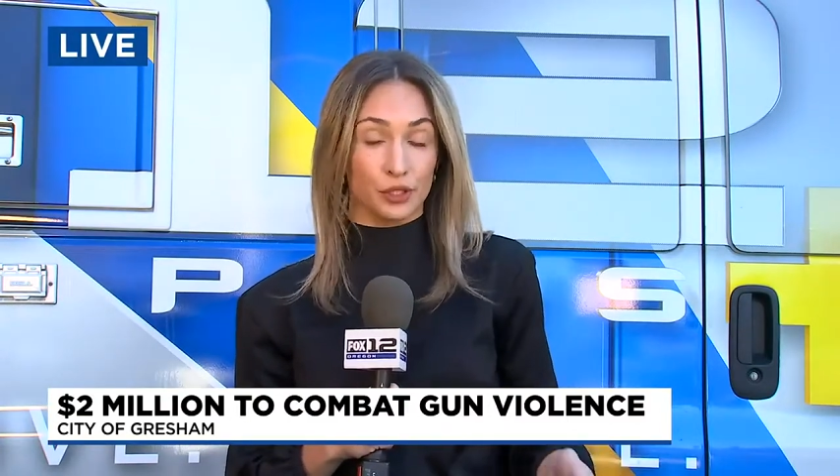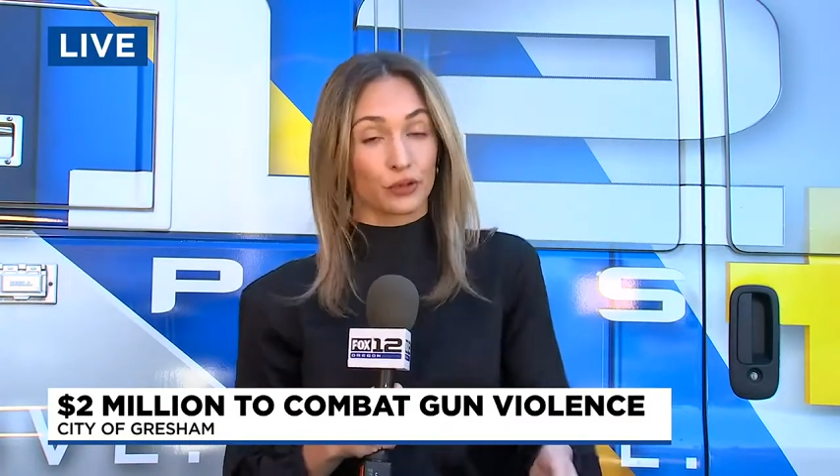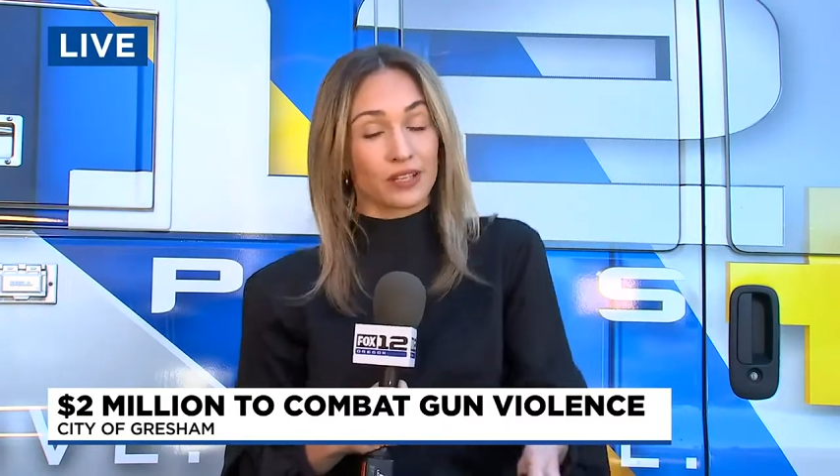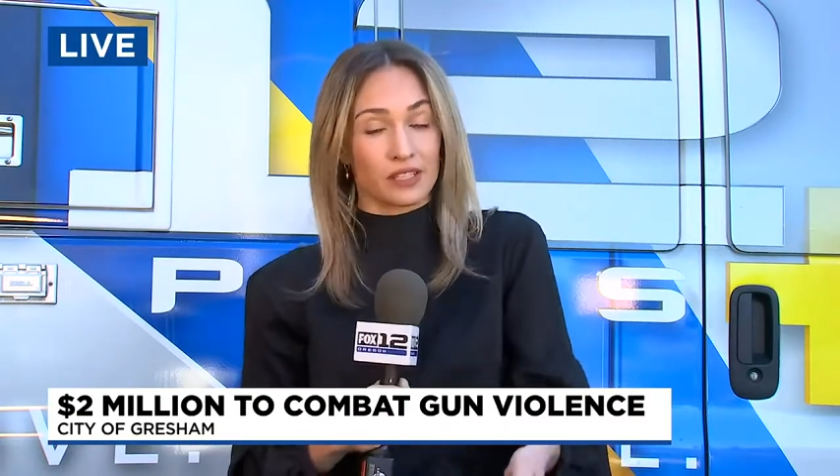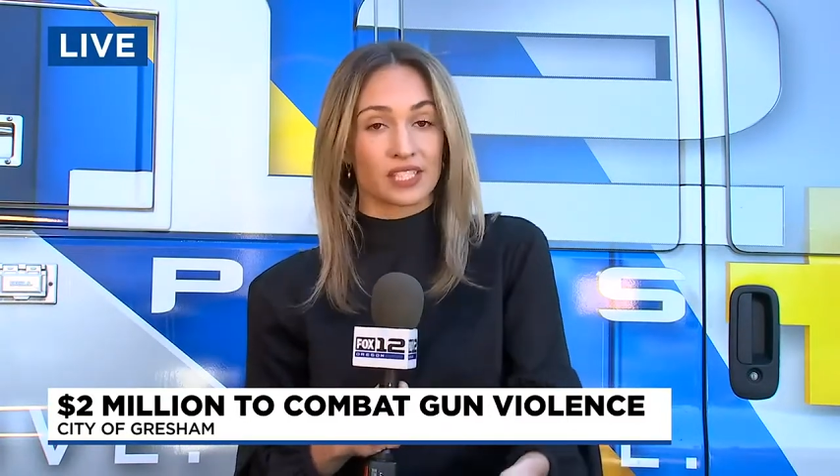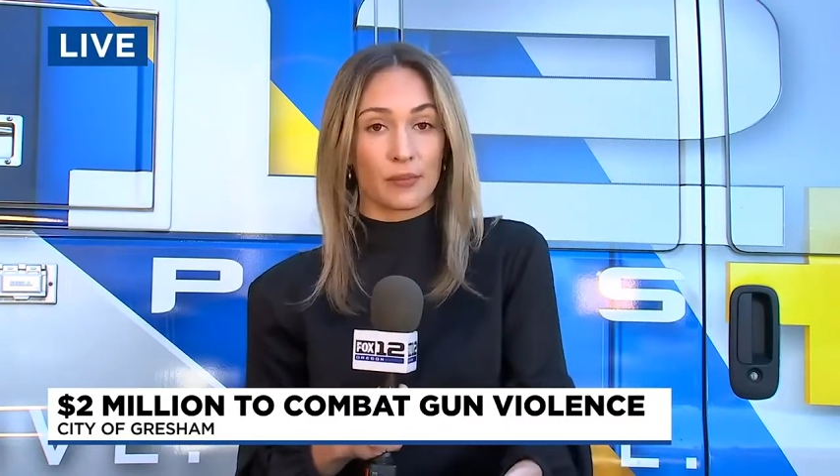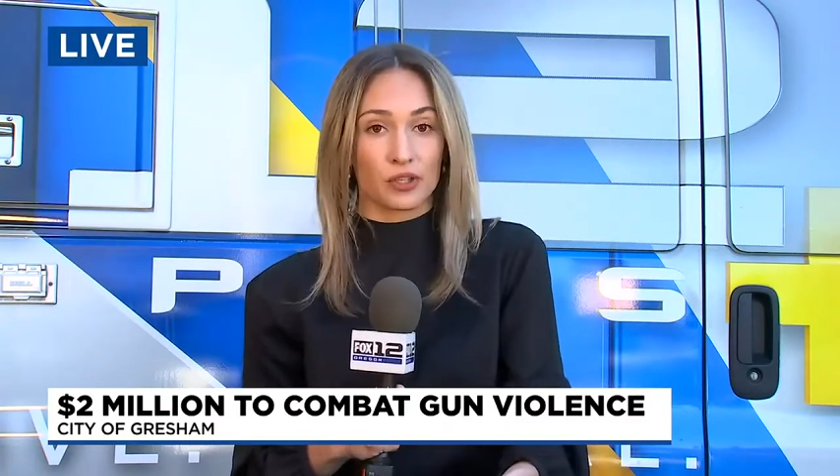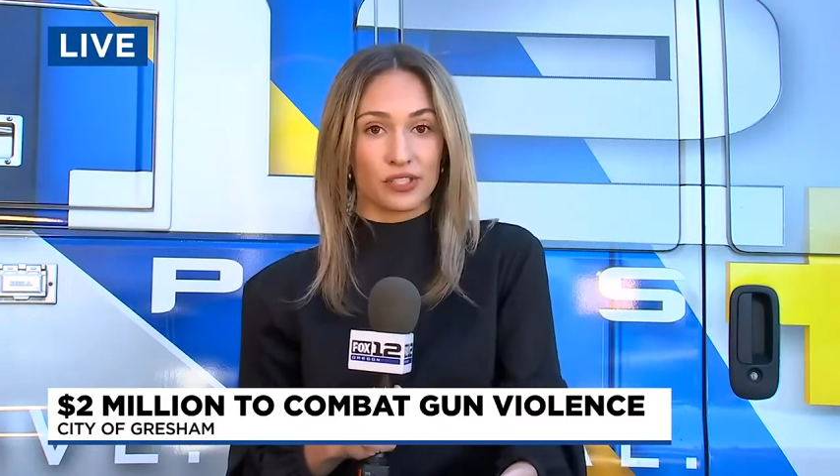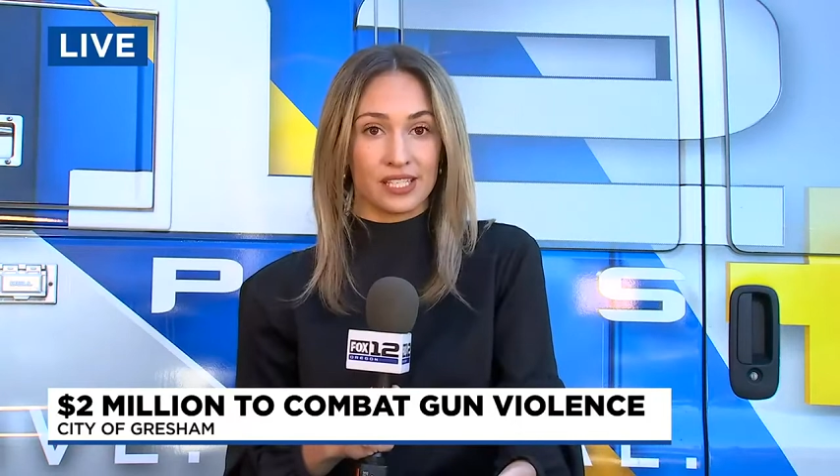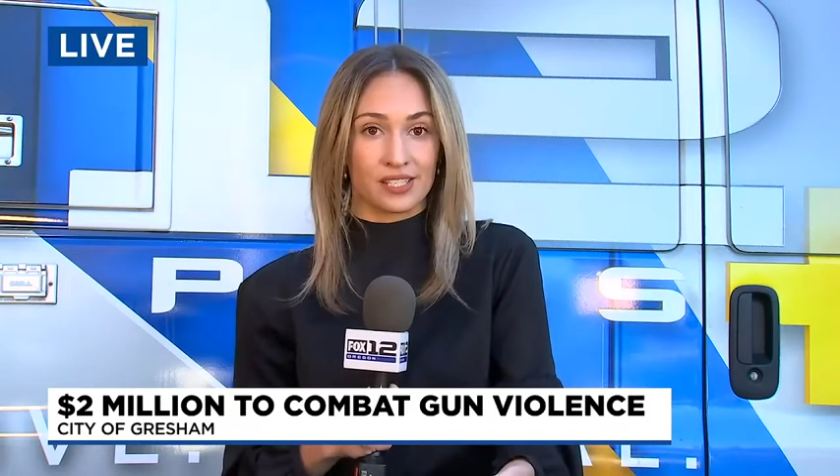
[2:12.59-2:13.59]
during the summer
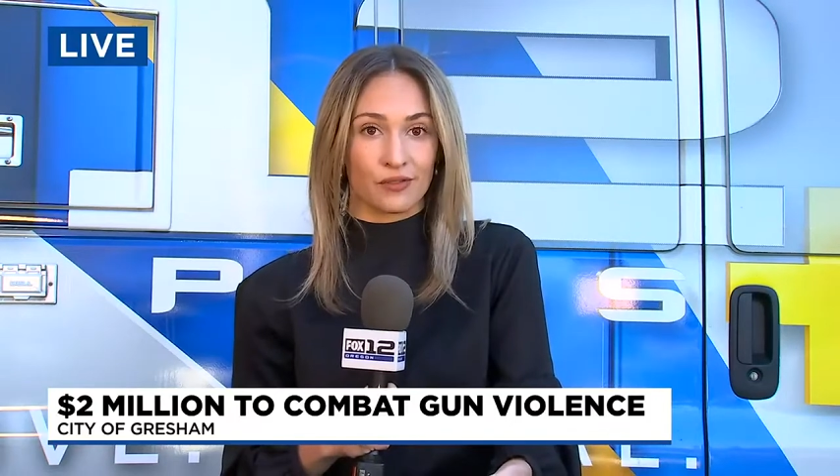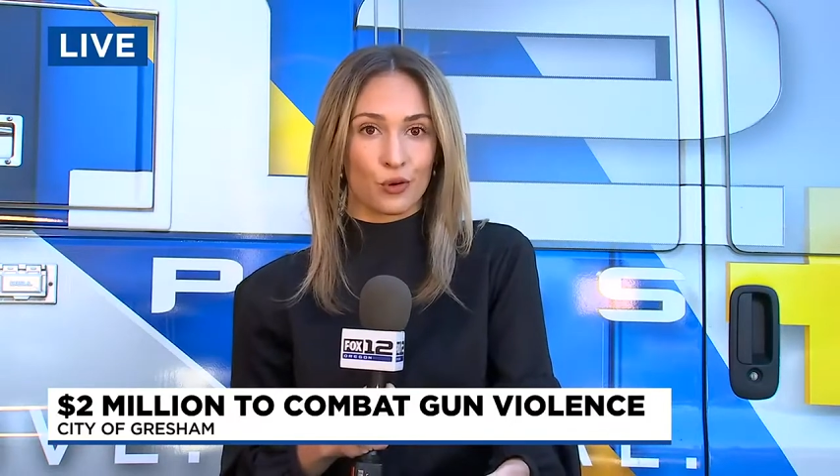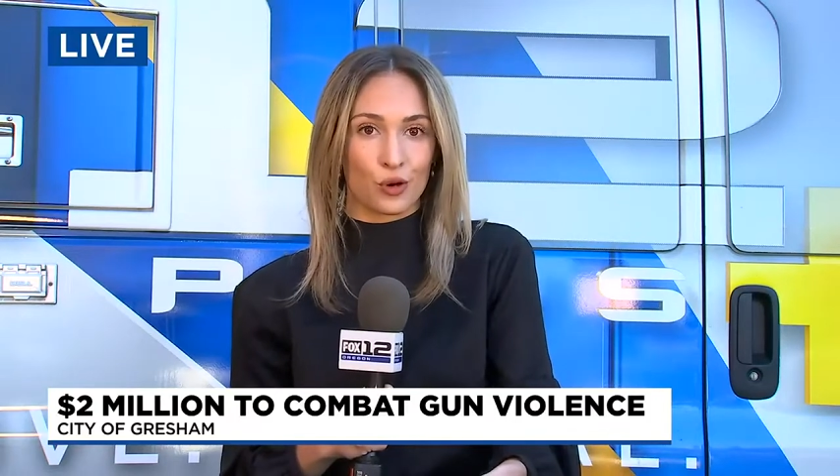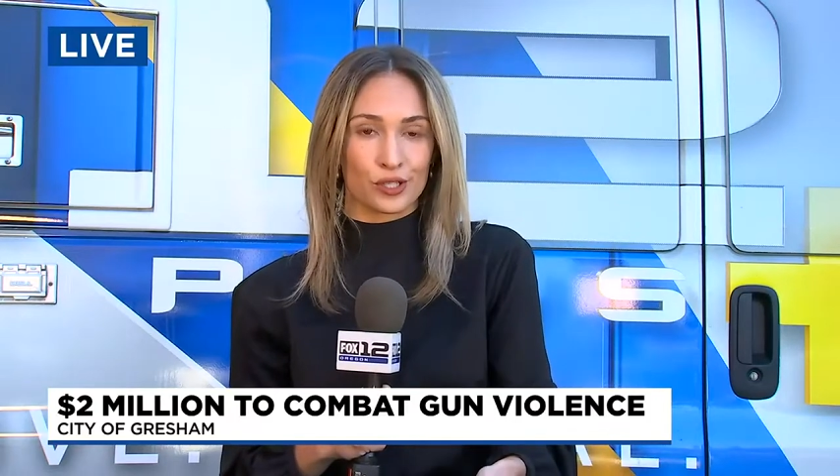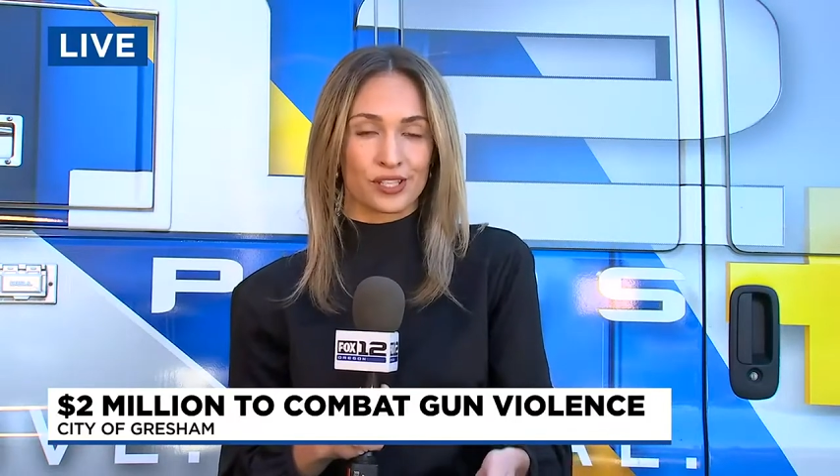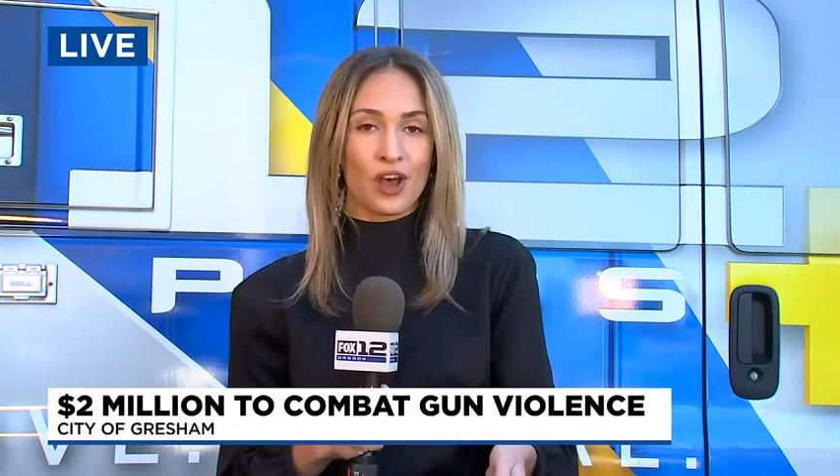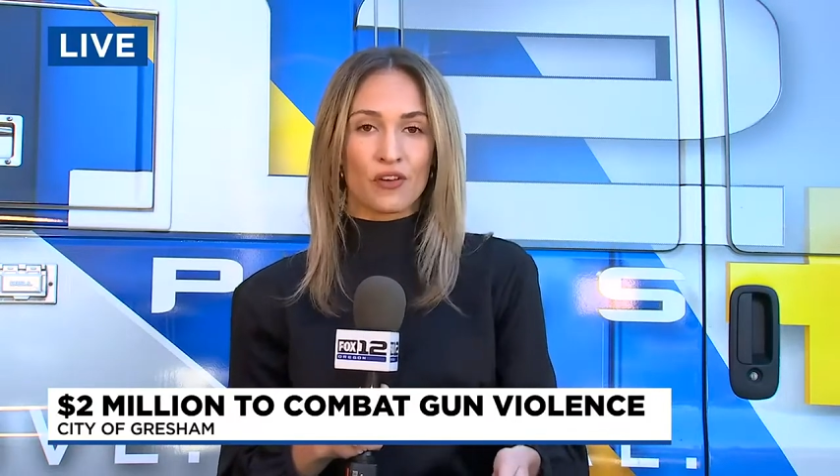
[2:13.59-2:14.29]
season, of course,